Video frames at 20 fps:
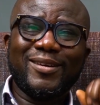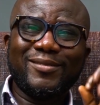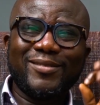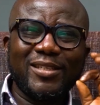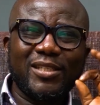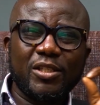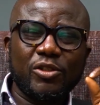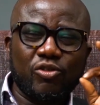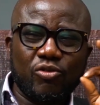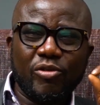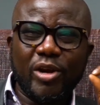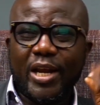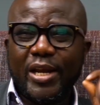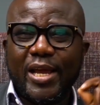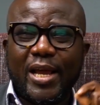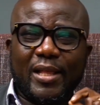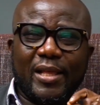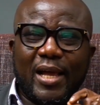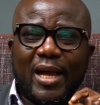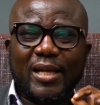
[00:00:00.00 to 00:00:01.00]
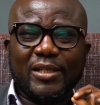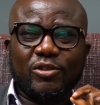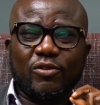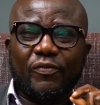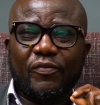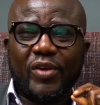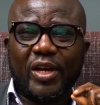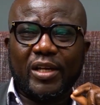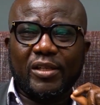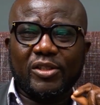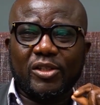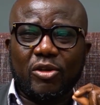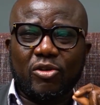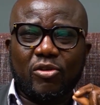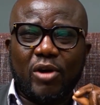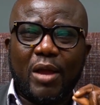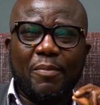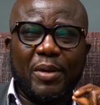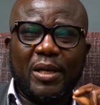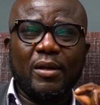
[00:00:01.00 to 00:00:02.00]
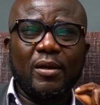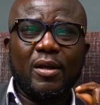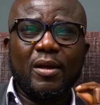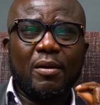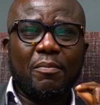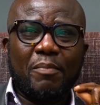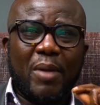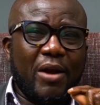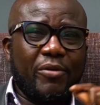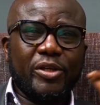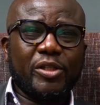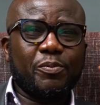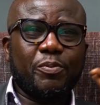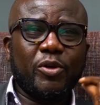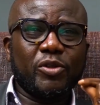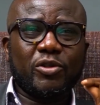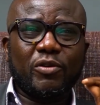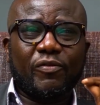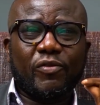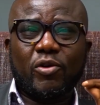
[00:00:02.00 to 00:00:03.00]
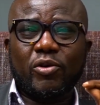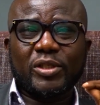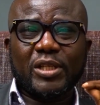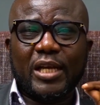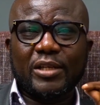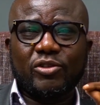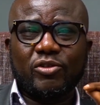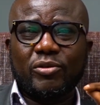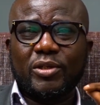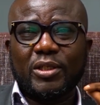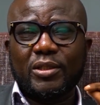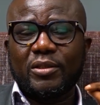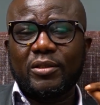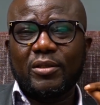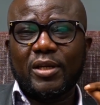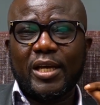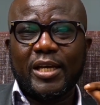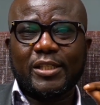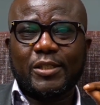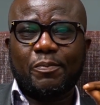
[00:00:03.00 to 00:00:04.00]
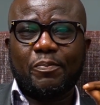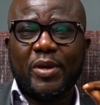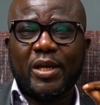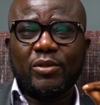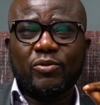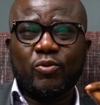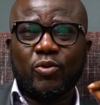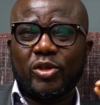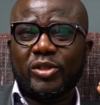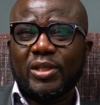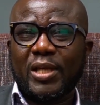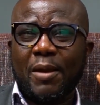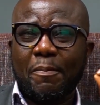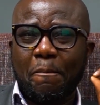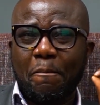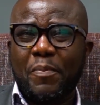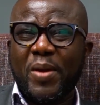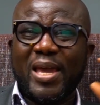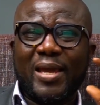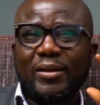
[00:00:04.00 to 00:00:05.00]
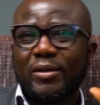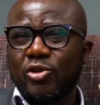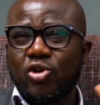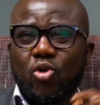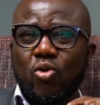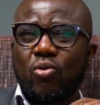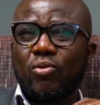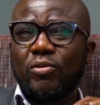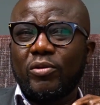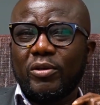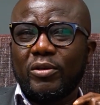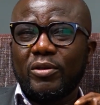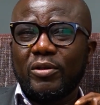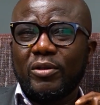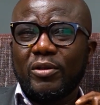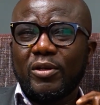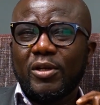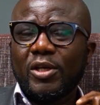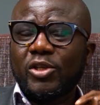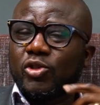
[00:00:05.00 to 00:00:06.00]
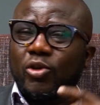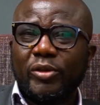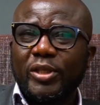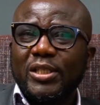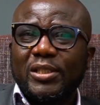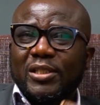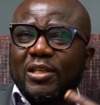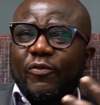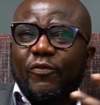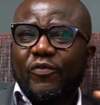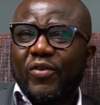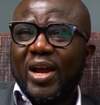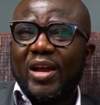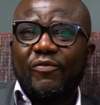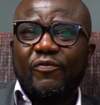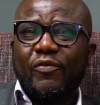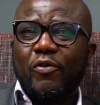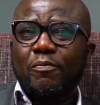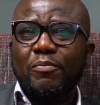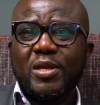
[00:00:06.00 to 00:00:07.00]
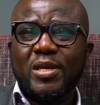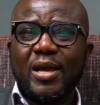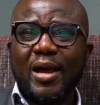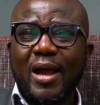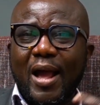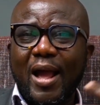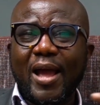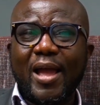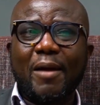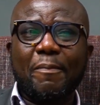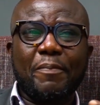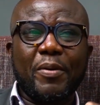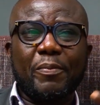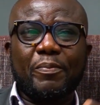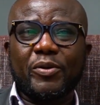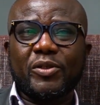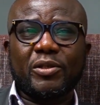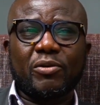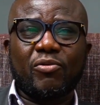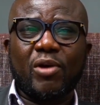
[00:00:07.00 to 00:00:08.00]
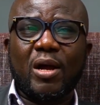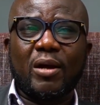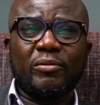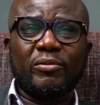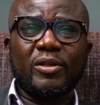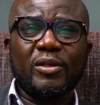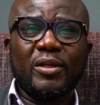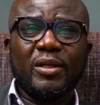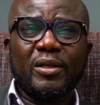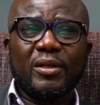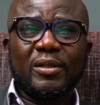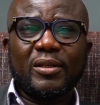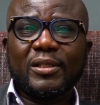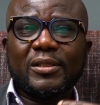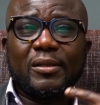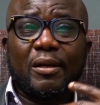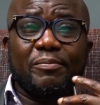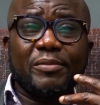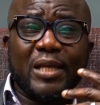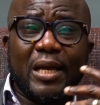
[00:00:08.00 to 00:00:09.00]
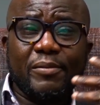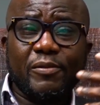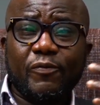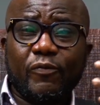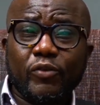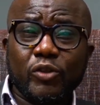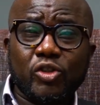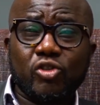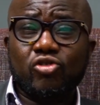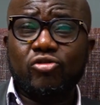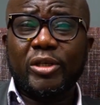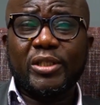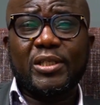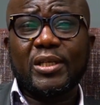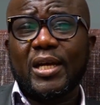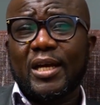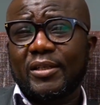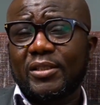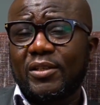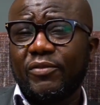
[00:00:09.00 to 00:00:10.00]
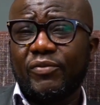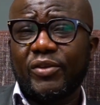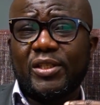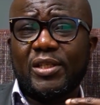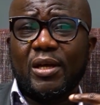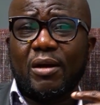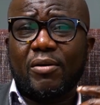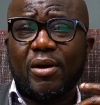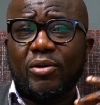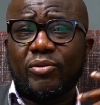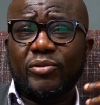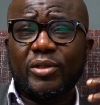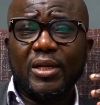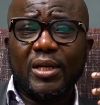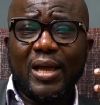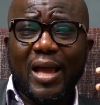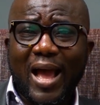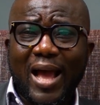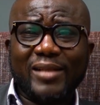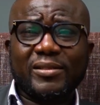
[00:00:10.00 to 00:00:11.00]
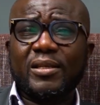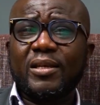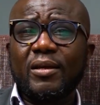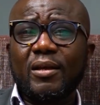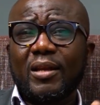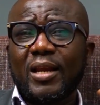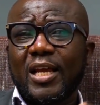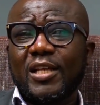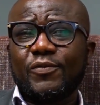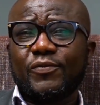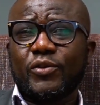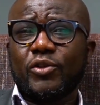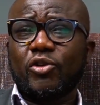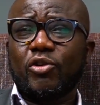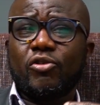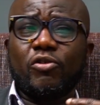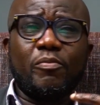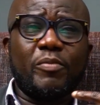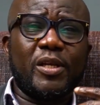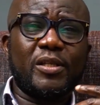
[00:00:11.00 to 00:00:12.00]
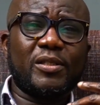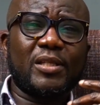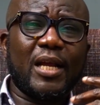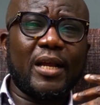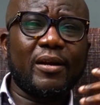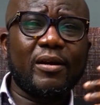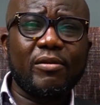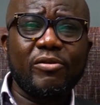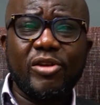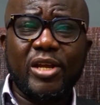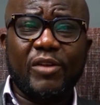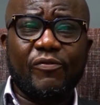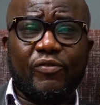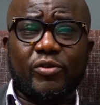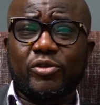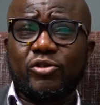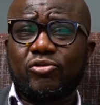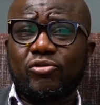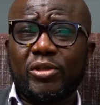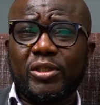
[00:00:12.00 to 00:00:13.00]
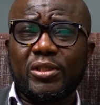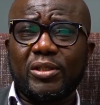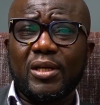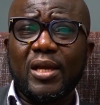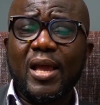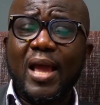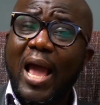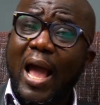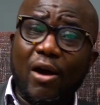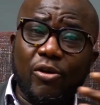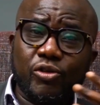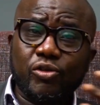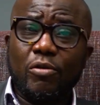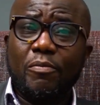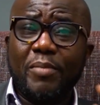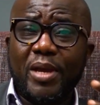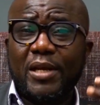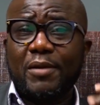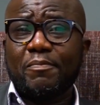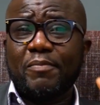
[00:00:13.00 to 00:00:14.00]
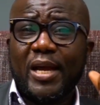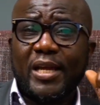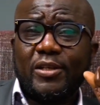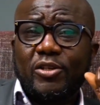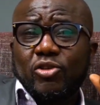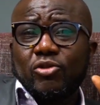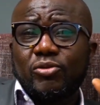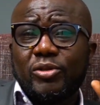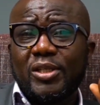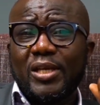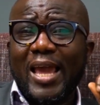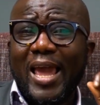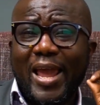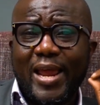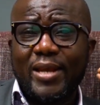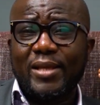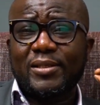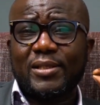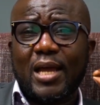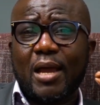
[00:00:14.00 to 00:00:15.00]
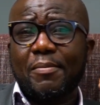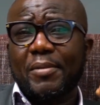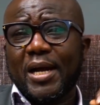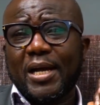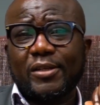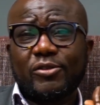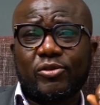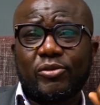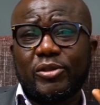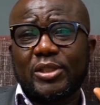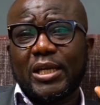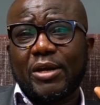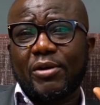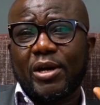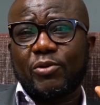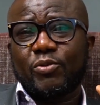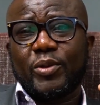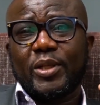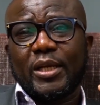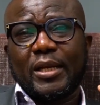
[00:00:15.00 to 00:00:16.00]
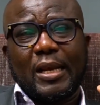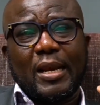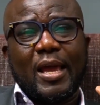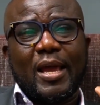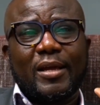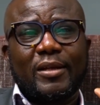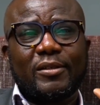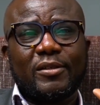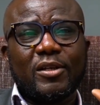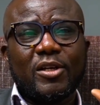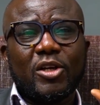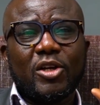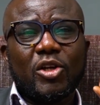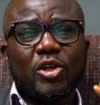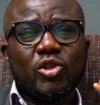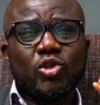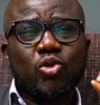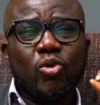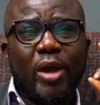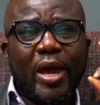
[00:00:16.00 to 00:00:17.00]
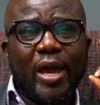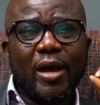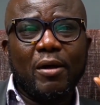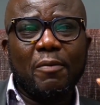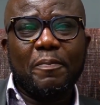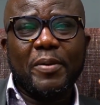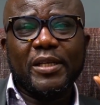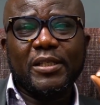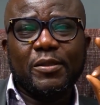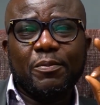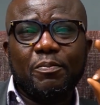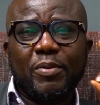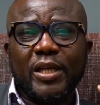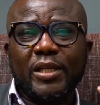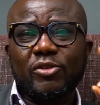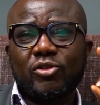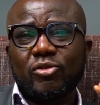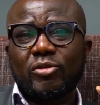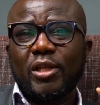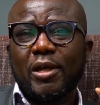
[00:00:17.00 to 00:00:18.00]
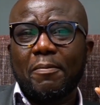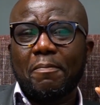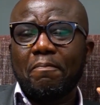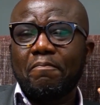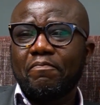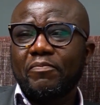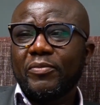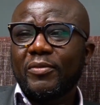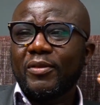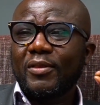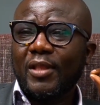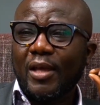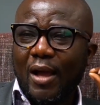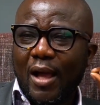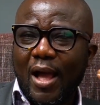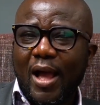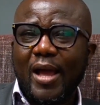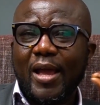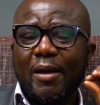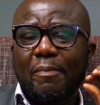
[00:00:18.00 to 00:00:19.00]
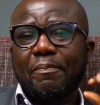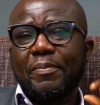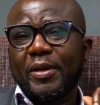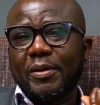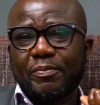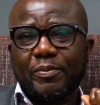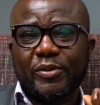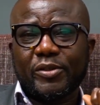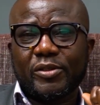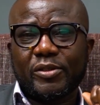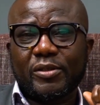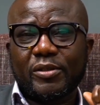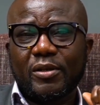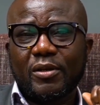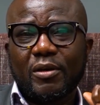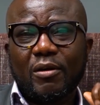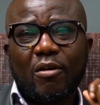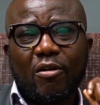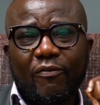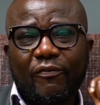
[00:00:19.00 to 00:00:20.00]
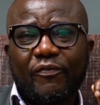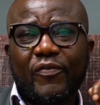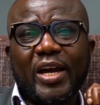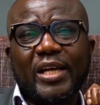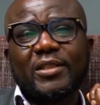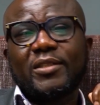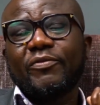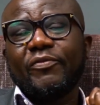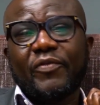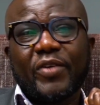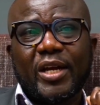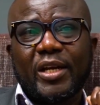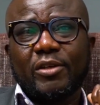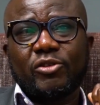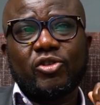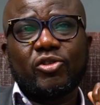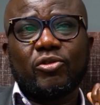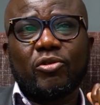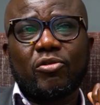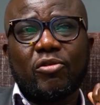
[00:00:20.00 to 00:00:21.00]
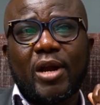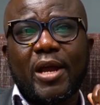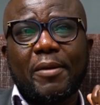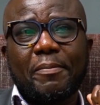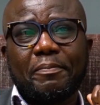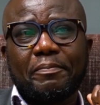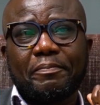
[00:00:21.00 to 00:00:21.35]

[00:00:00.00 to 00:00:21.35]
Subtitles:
This is really at the heart of financial crime, and my response, of course, as you can expect, was a big no. So this defined for me a higher purpose around the sometimes frustrating activity around asking clients for documents that create frustration. I also made it my duty anytime I had to interact with the client to help explain to them the higher purpose of fighting financial crime.